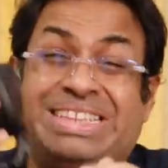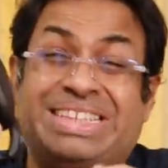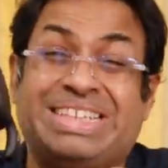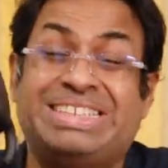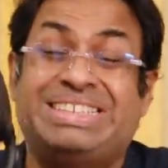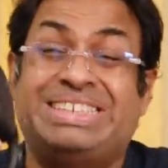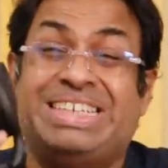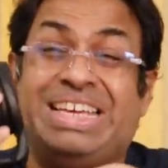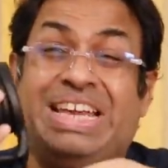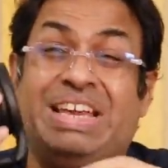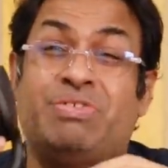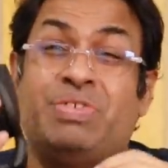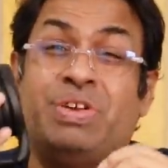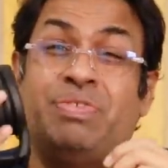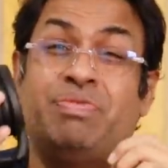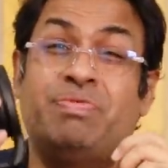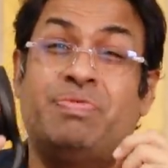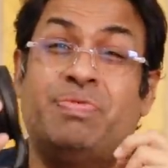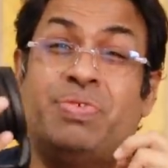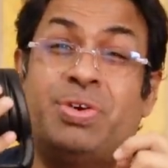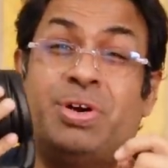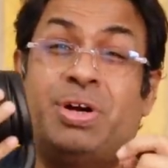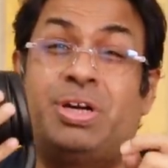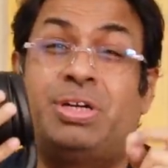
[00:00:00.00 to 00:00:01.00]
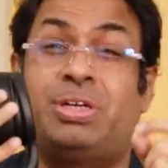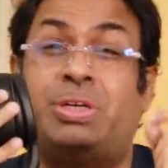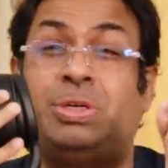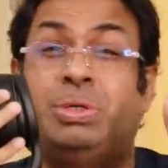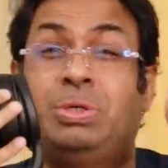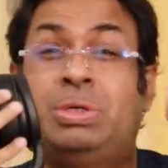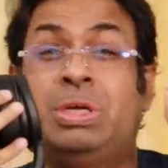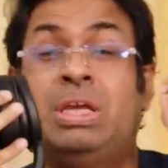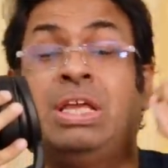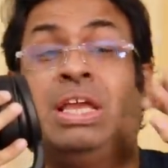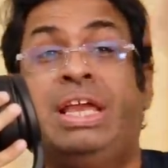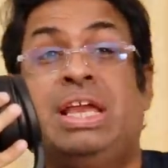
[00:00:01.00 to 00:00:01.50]
This even worked
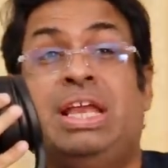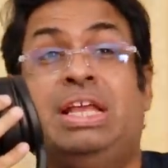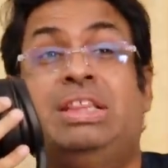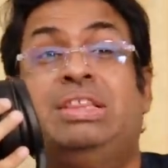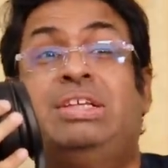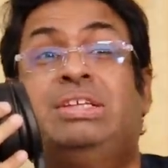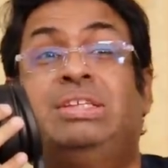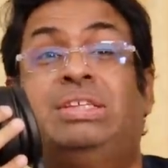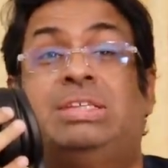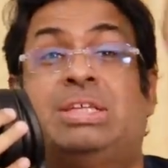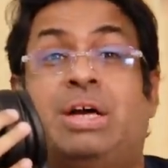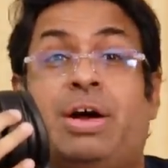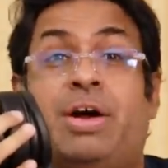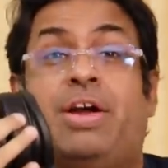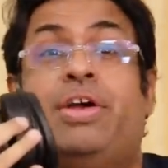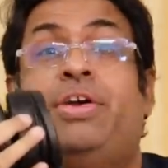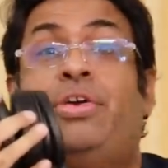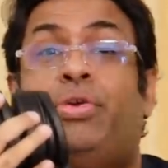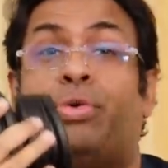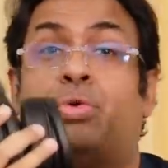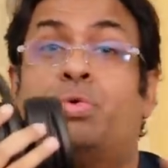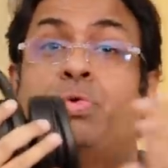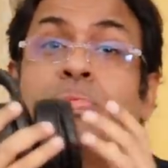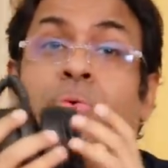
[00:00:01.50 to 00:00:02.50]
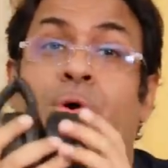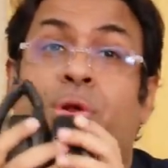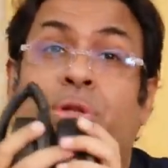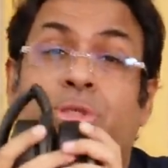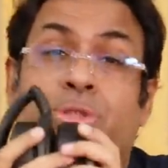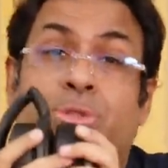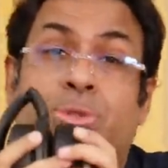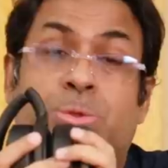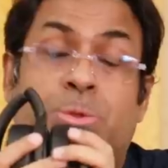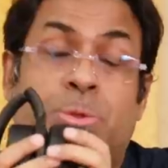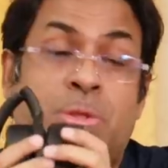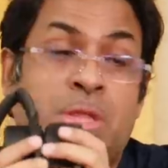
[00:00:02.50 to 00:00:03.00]
in the third room
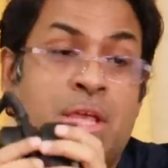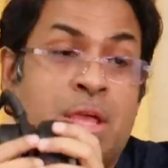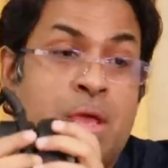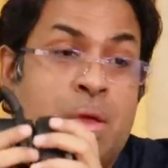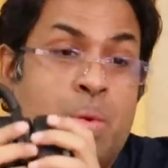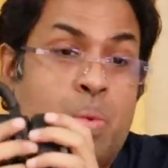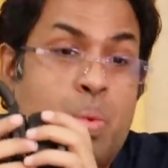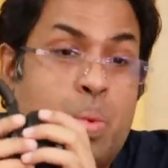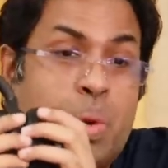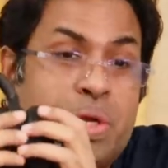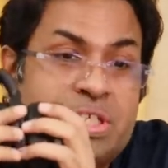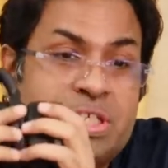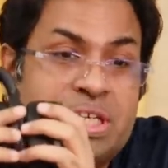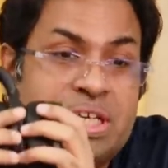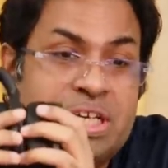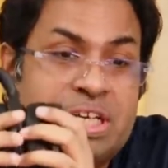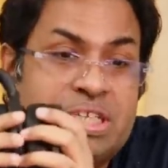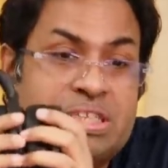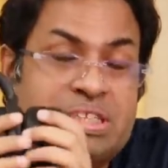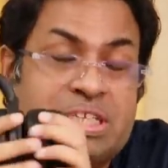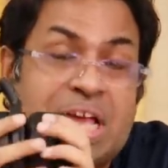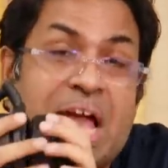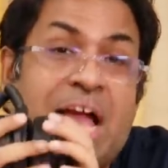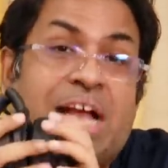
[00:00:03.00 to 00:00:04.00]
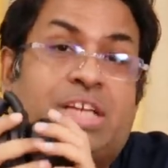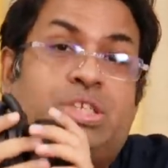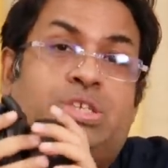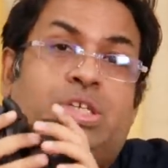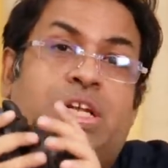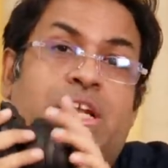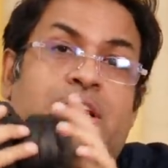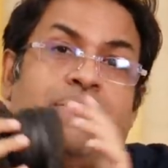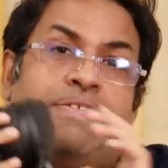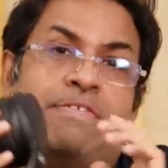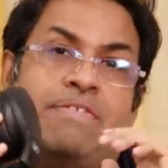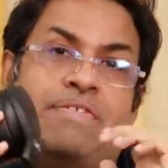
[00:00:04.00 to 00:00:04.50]
also, which is
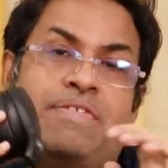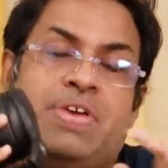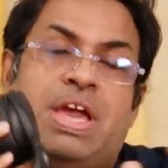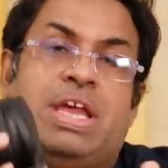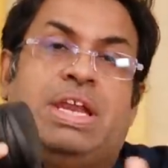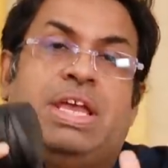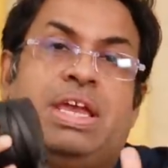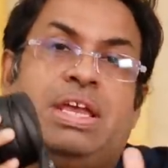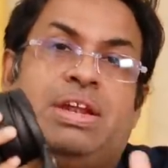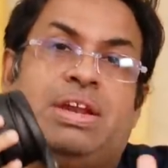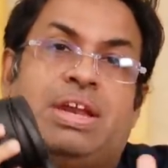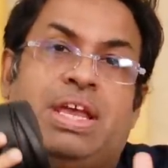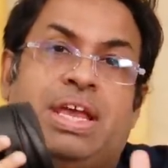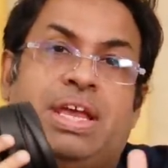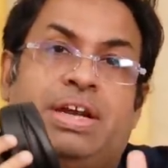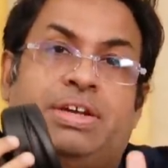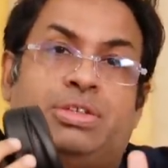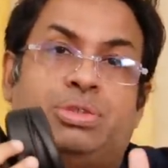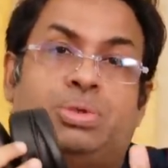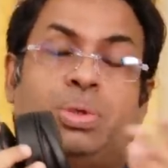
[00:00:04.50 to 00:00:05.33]
actually very rare.